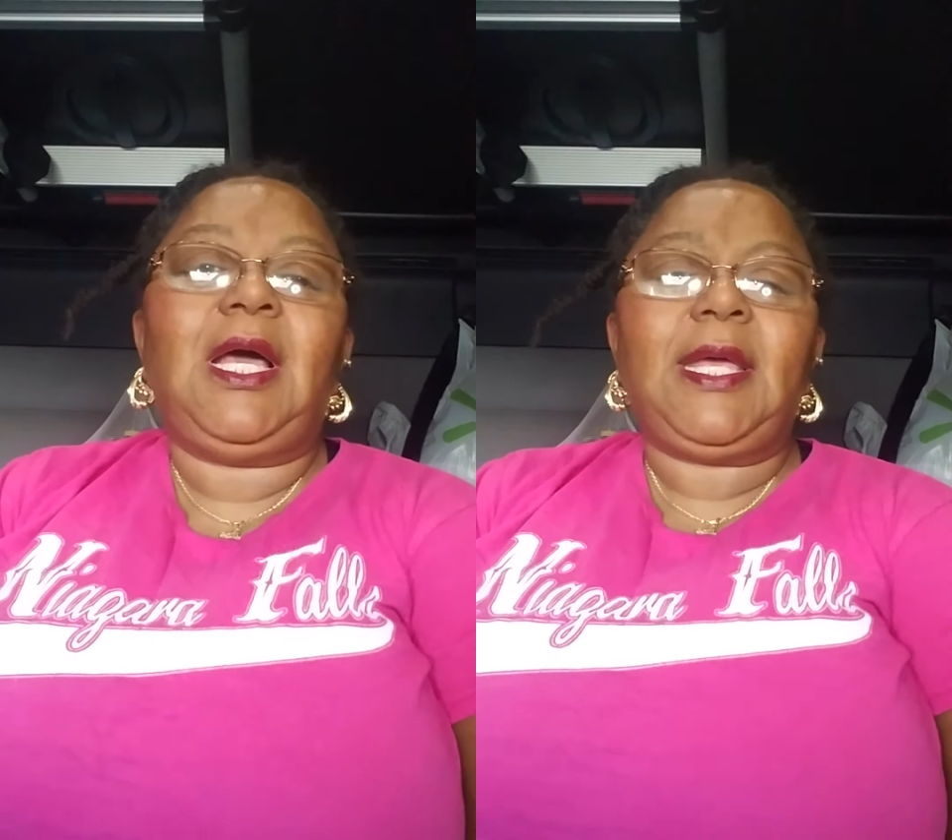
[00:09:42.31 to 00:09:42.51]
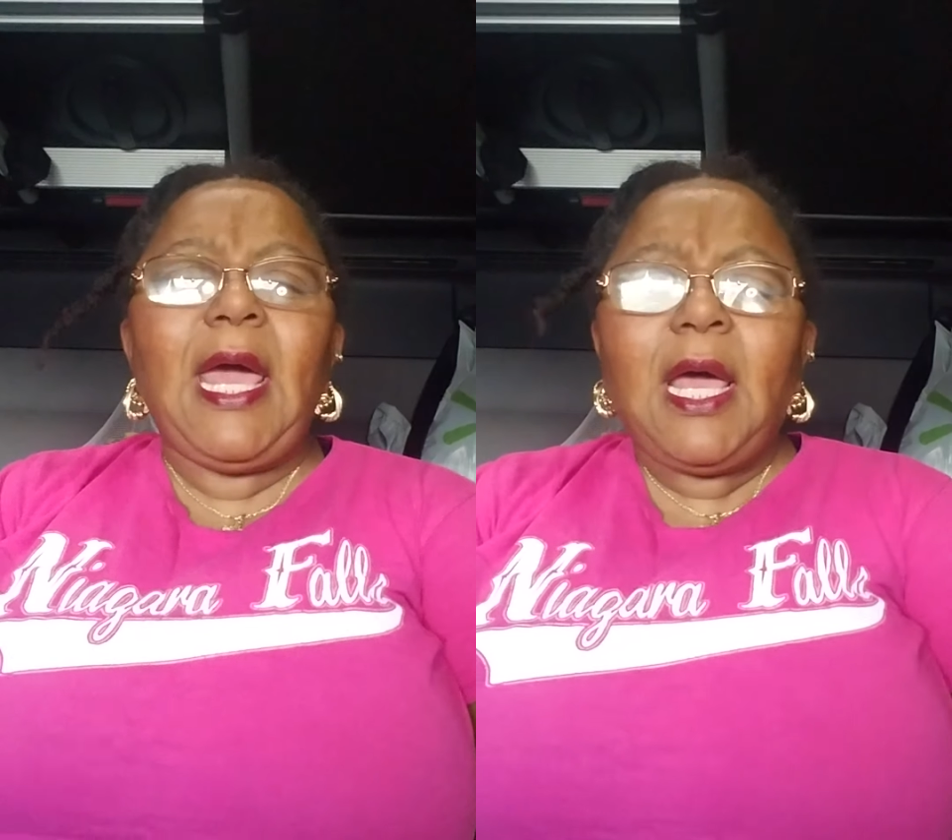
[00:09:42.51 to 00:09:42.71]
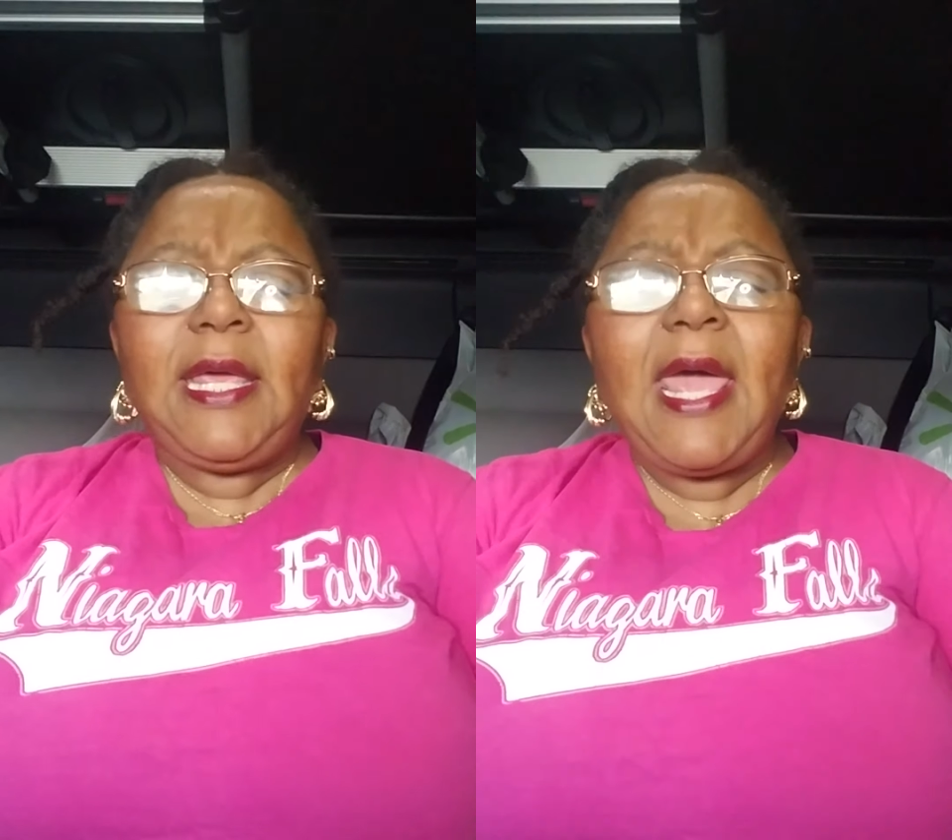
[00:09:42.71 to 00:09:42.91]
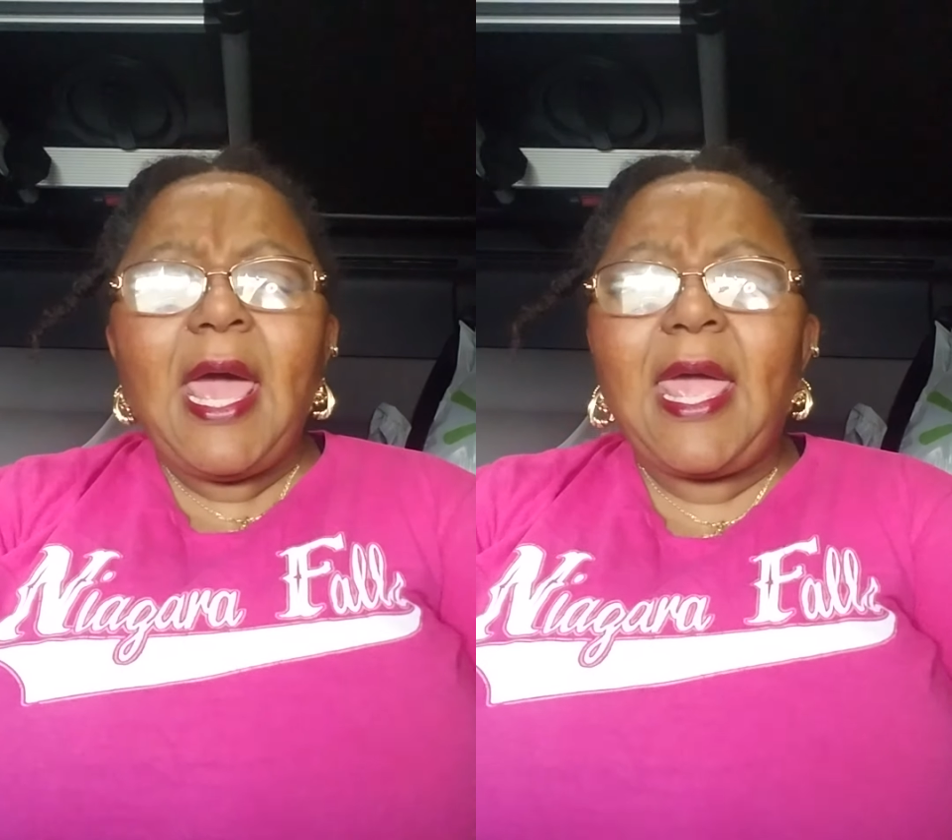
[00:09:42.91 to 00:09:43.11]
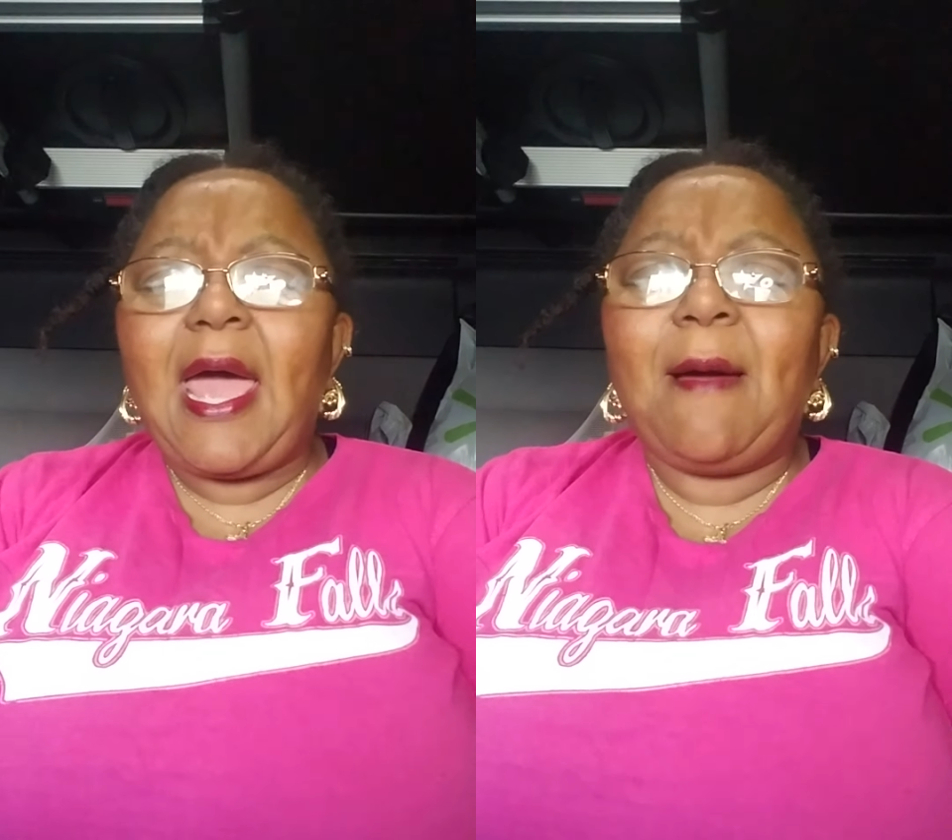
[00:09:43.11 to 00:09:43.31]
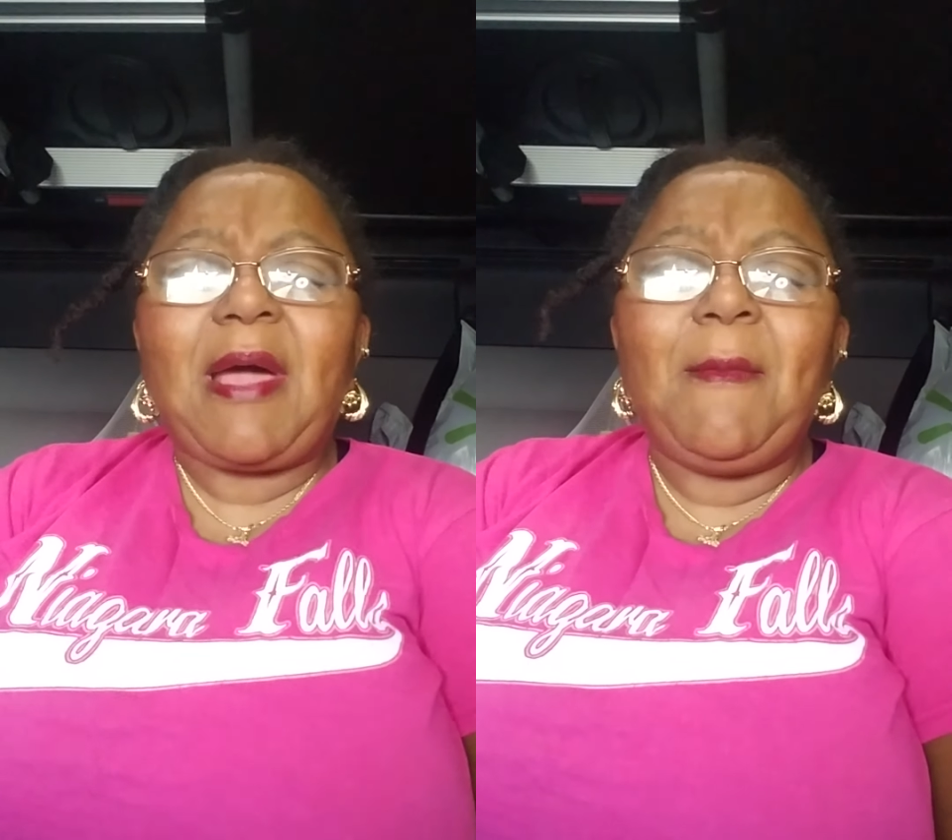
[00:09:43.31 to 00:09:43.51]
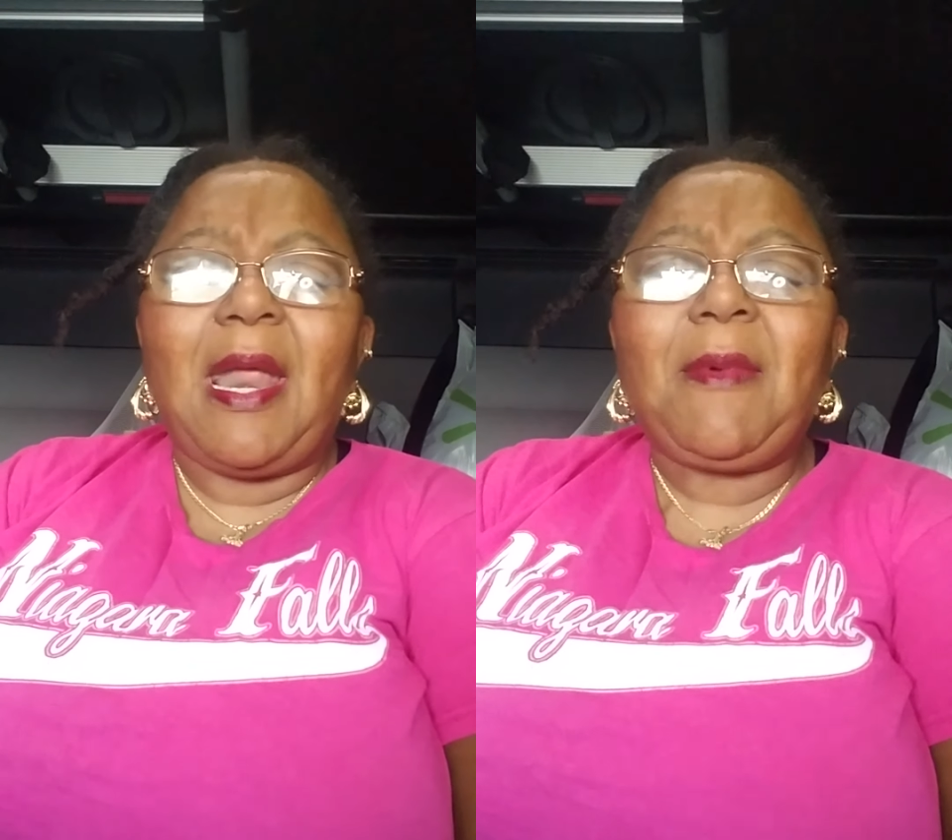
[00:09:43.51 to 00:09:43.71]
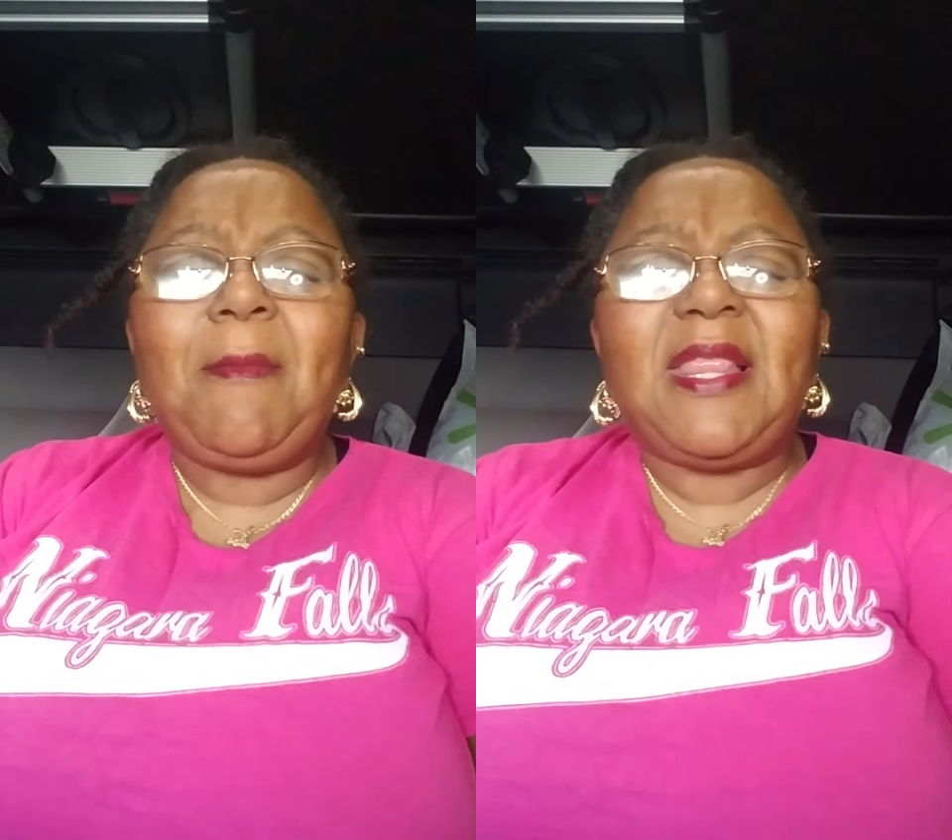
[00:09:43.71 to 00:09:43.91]
yeah,
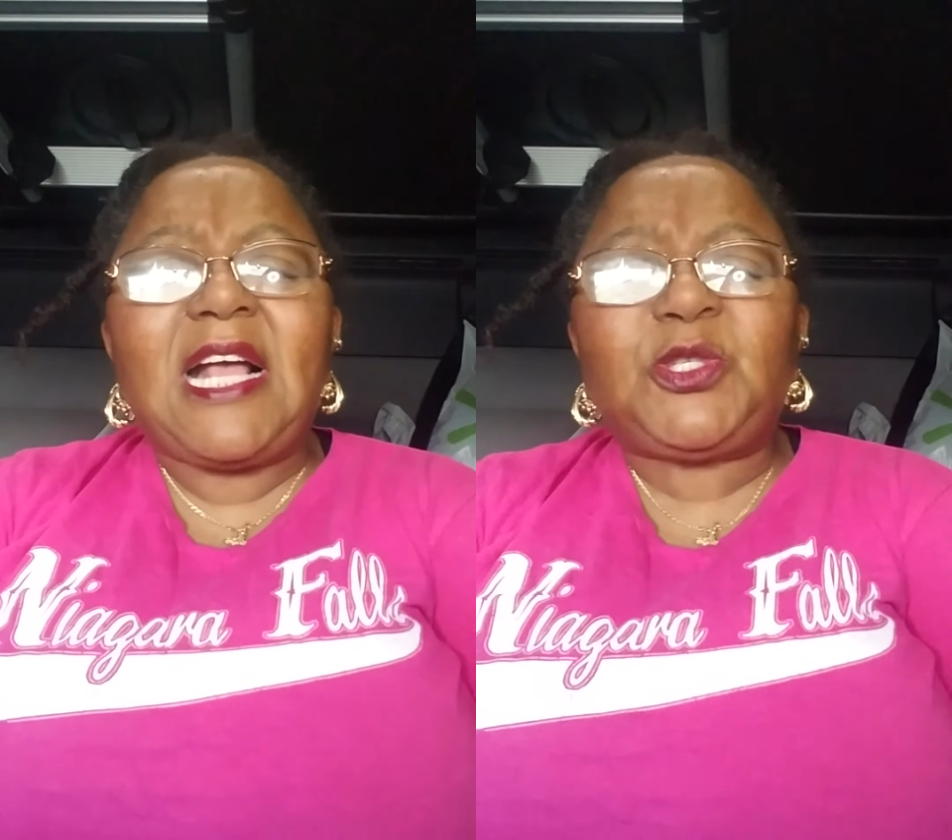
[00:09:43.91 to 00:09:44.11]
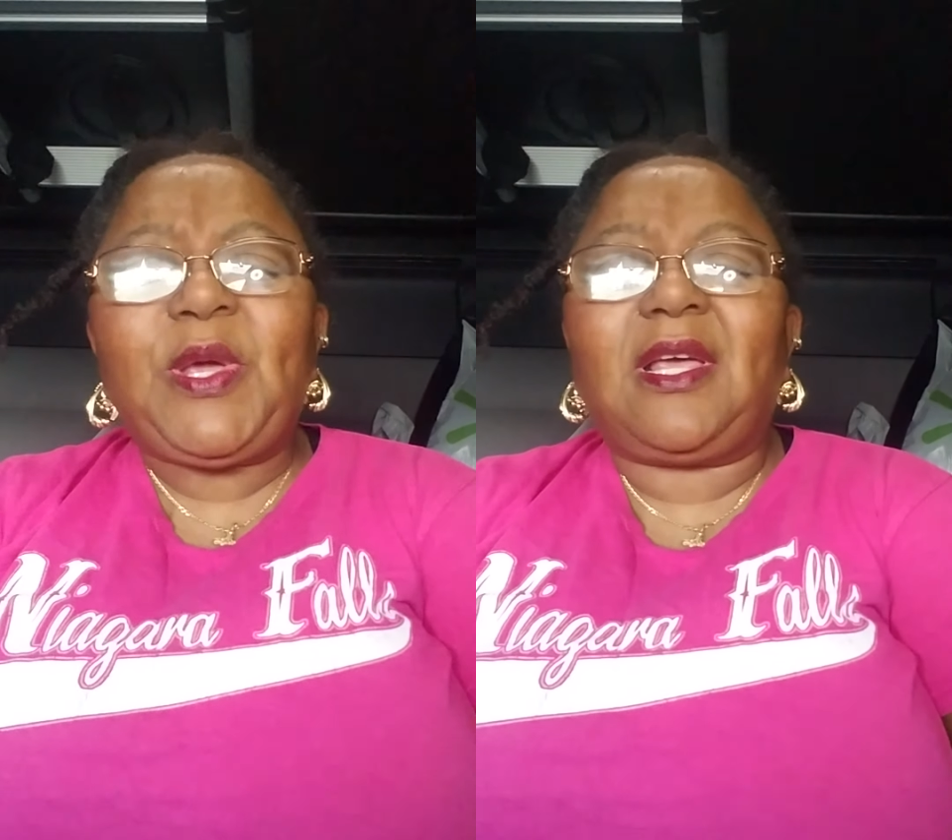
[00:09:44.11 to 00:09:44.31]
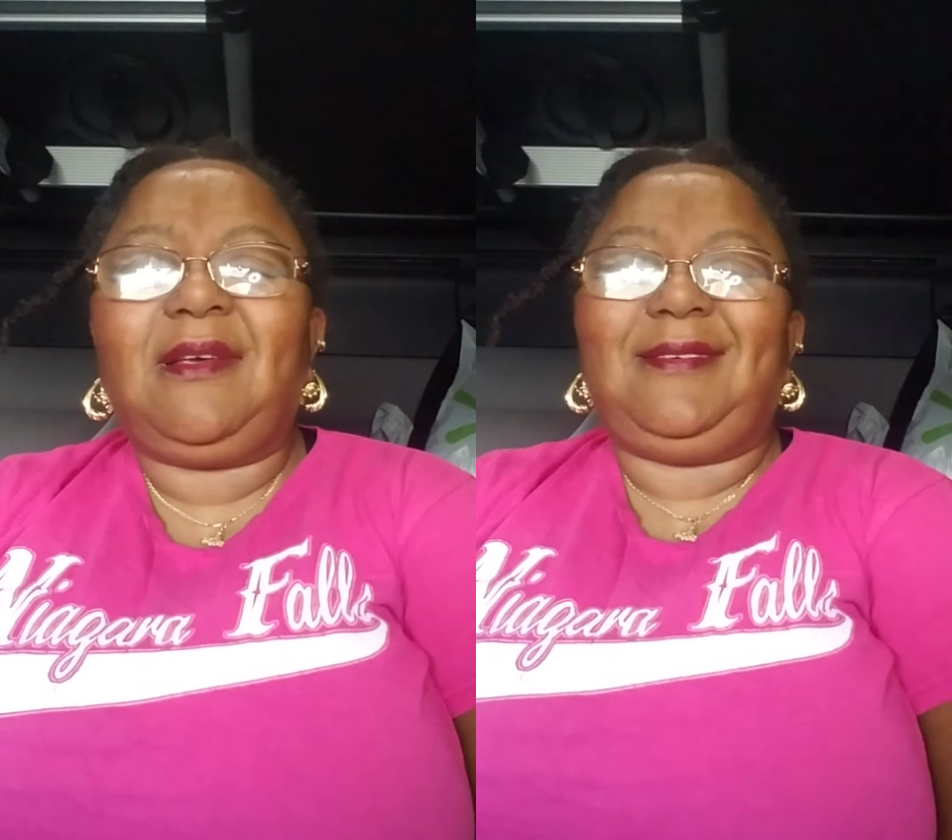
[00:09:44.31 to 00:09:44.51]
I'm coming next week.